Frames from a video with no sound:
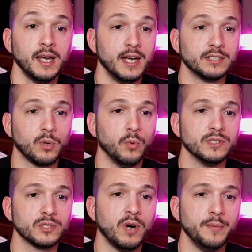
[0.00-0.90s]
as we
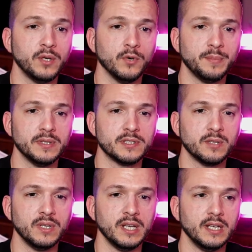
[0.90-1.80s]
want swapping weapons to
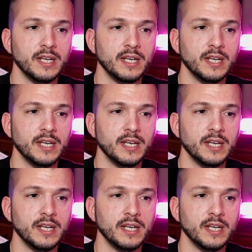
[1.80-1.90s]
be an